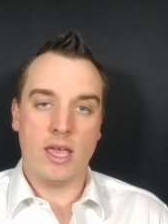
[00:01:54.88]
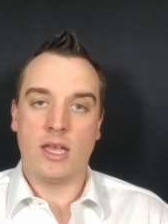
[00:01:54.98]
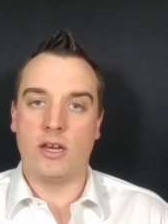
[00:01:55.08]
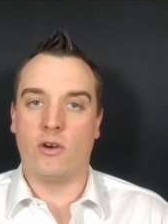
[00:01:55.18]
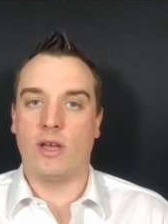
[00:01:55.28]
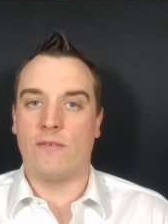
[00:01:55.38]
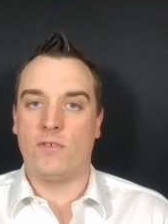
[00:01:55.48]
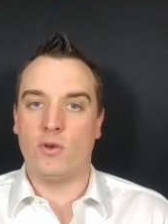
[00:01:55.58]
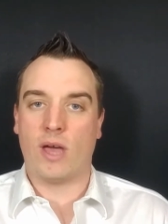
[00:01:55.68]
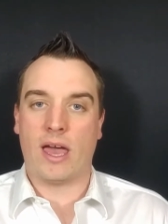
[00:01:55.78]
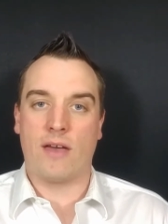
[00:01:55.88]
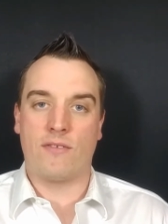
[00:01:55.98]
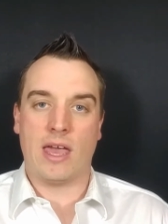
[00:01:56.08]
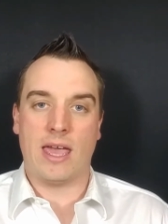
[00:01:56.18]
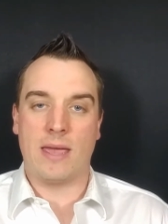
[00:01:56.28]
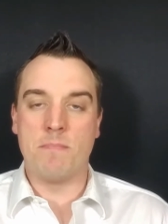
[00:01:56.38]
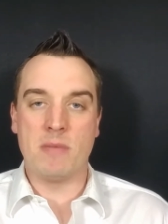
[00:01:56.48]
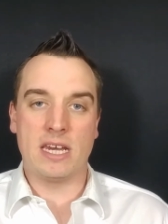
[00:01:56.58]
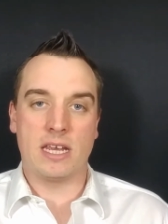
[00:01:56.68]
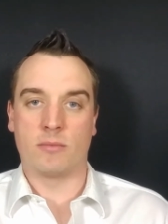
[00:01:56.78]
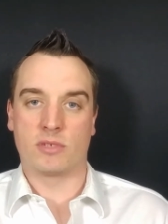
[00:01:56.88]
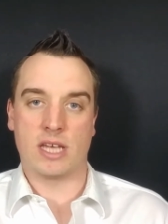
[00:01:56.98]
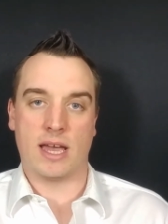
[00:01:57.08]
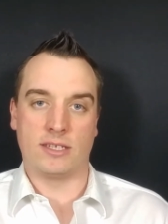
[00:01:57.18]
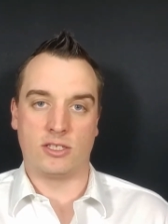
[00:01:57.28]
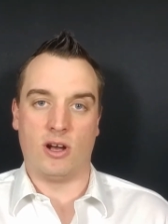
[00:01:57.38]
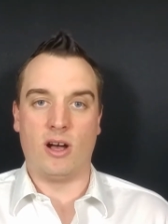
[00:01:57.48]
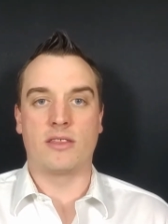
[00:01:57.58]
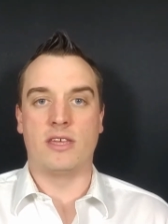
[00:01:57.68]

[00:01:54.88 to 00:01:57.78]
You know, if you have a medium-sized dog,